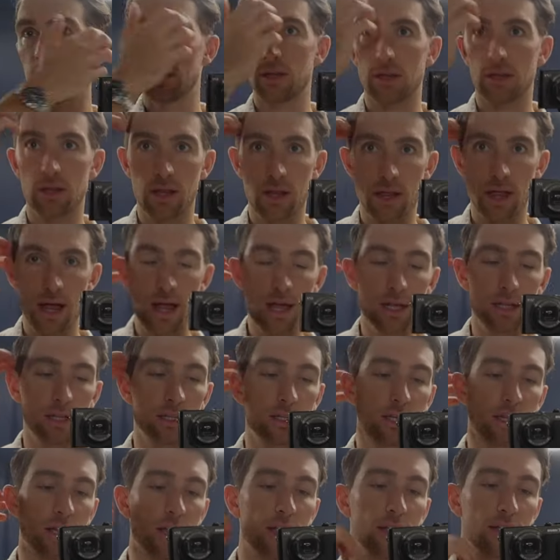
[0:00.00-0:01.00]

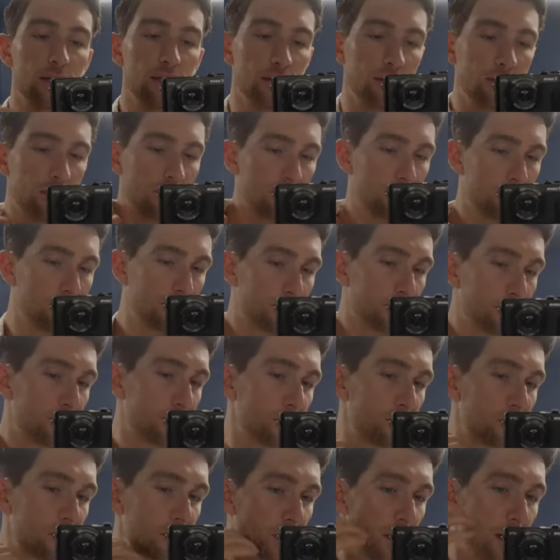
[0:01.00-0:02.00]
Nailed it.
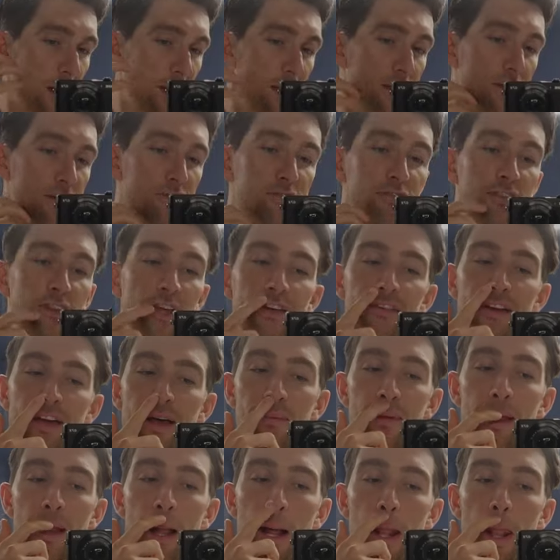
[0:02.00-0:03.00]
Shave, they even gave
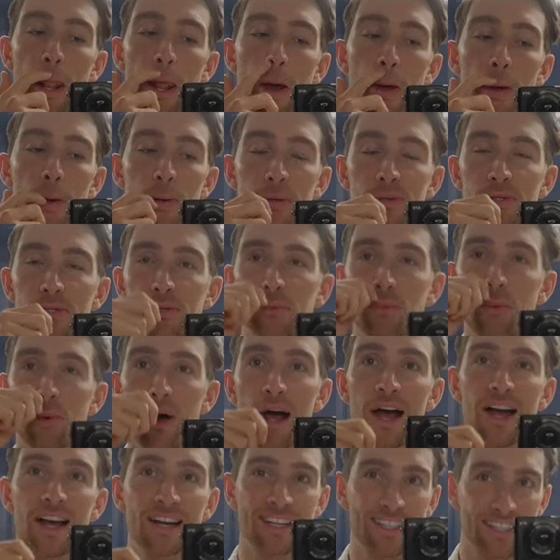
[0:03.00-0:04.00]
me like a Mohs
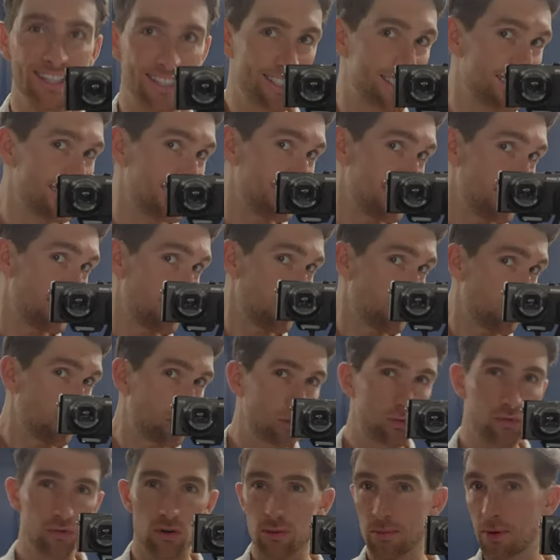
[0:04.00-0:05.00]
wax,
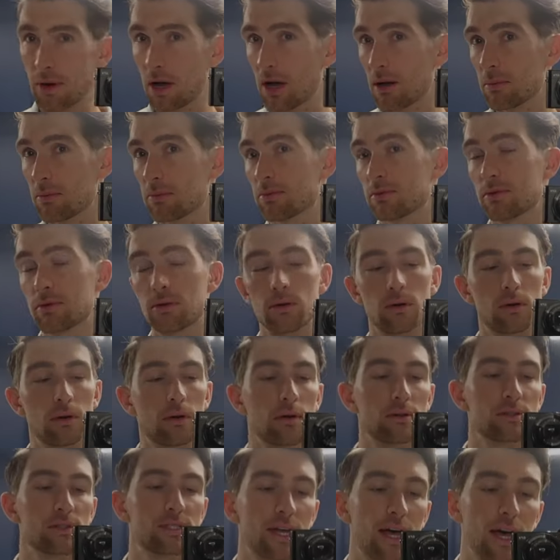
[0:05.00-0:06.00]
trim up.
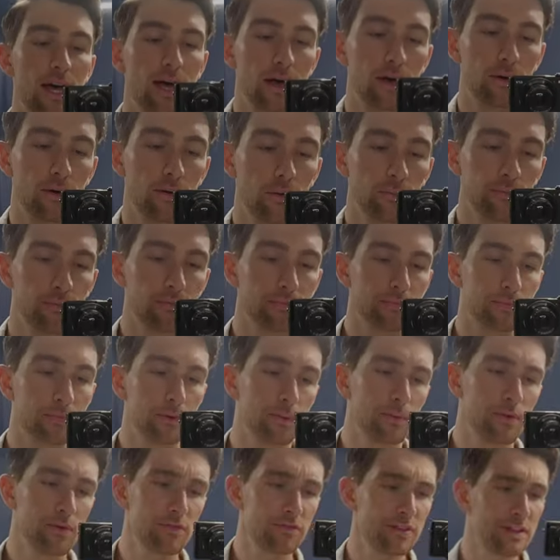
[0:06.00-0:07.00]
Hot towel,
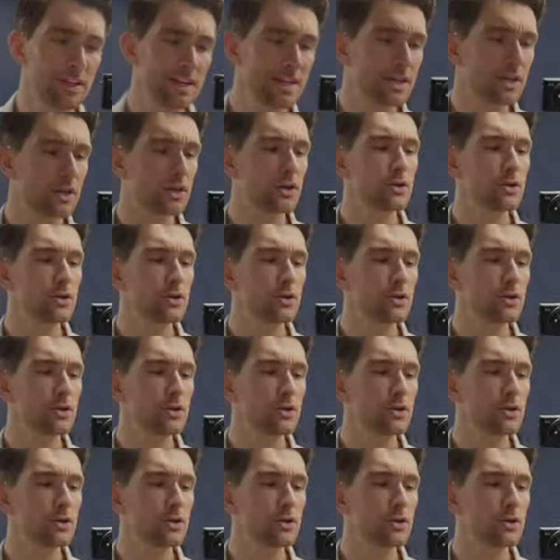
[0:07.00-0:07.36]
we're feeling